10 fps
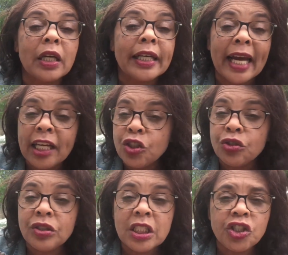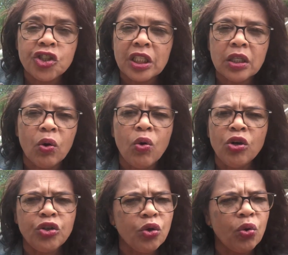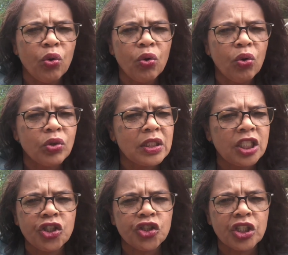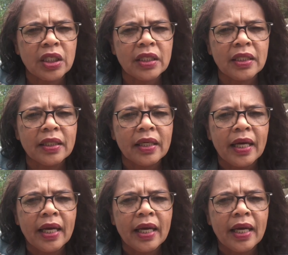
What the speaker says: grade you're teaching, all your teaching